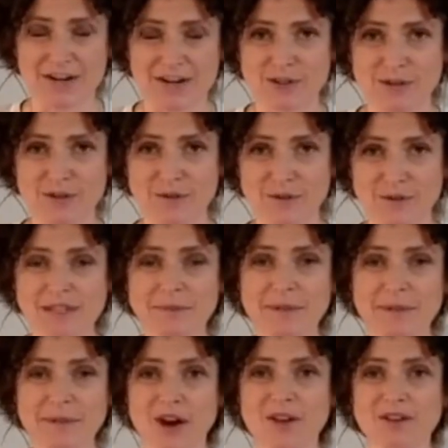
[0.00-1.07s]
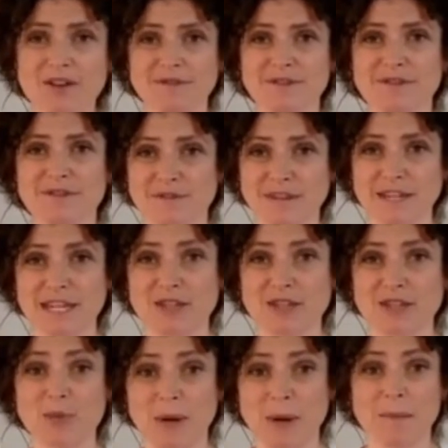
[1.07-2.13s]
So if a recipe calls for the flakes,
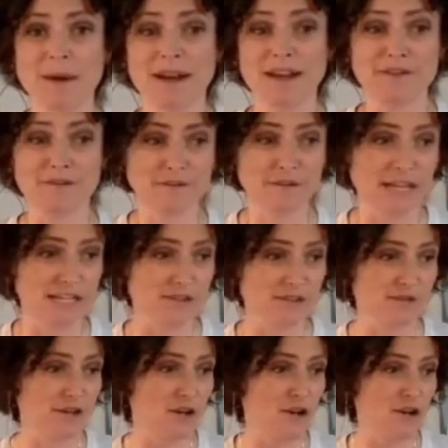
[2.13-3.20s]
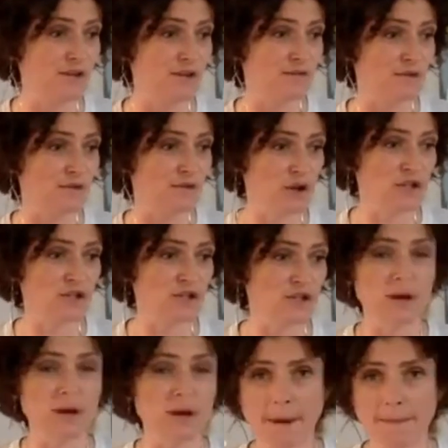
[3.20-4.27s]
you want to buy the flakes. Or if it calls for crushed
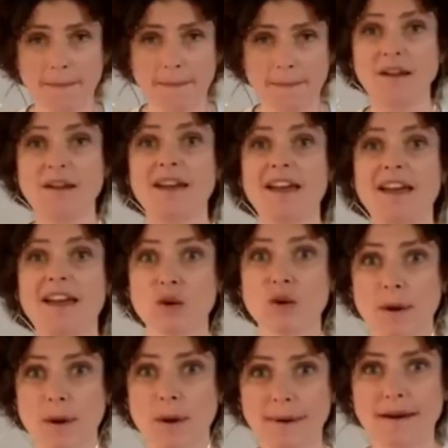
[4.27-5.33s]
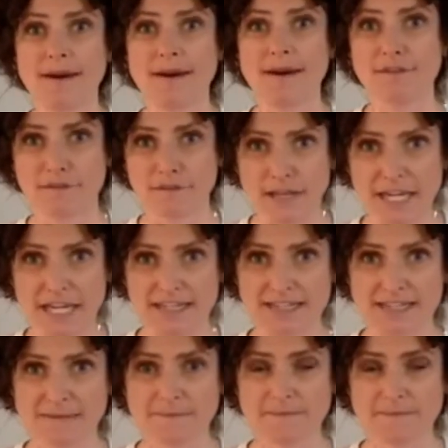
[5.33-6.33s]
red pepper, you want to buy the flakes.